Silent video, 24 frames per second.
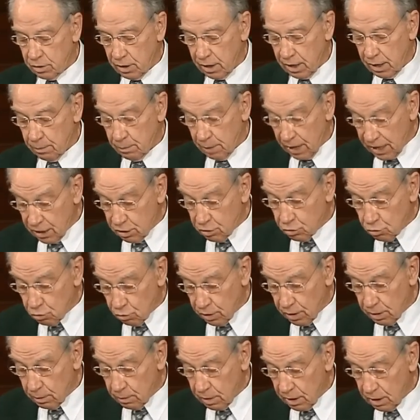a
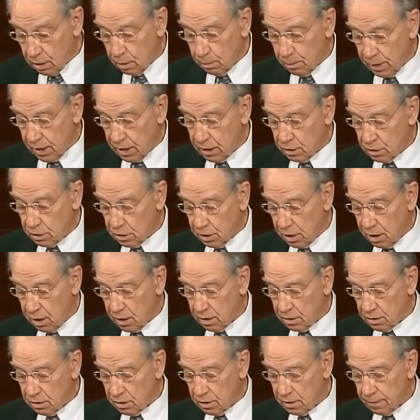mainstream independent
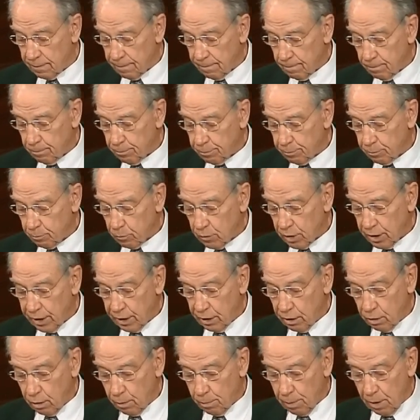judge.
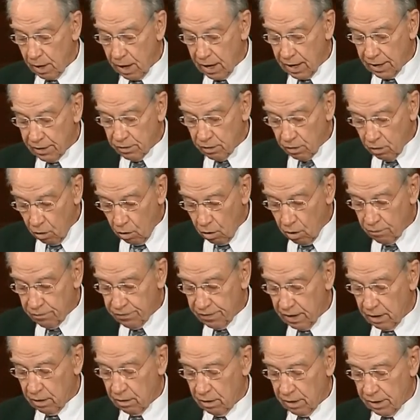He'll apply the law
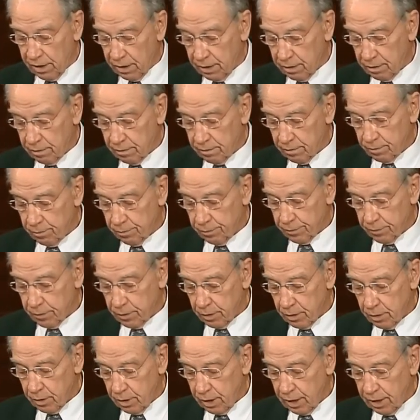fairly,
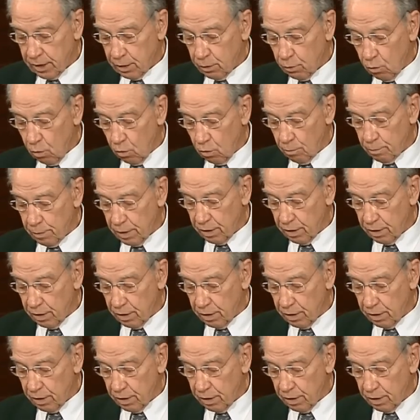and he won't